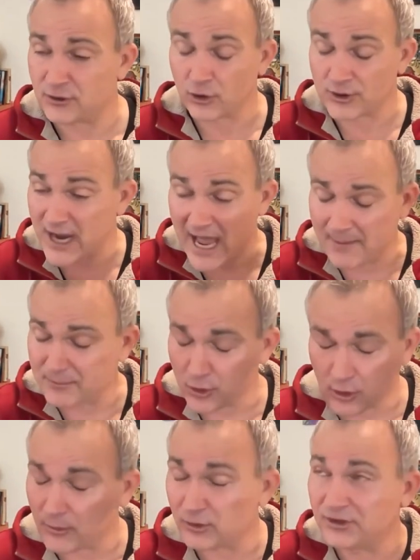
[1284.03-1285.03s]
or
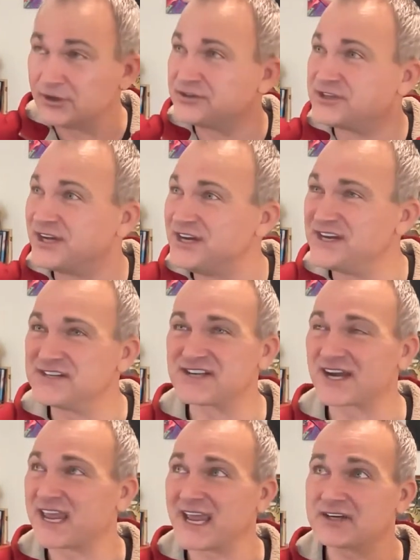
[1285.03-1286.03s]
abnormalities,
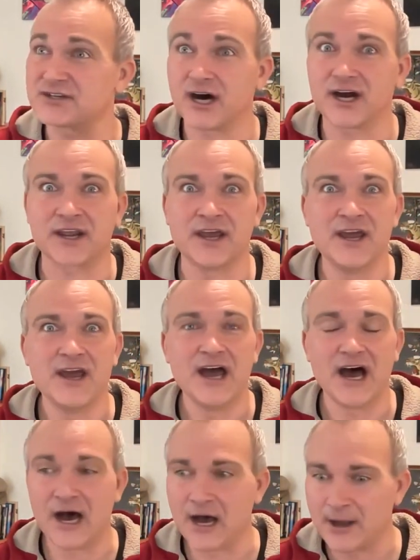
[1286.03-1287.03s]
I can't talk.
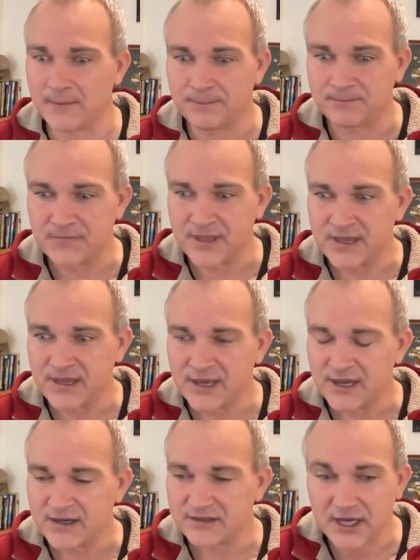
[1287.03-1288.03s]
Um,
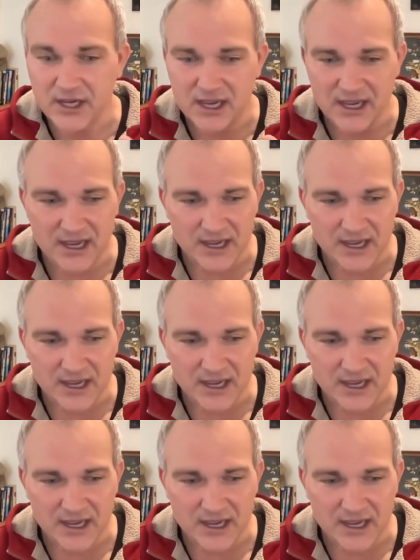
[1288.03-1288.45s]
like,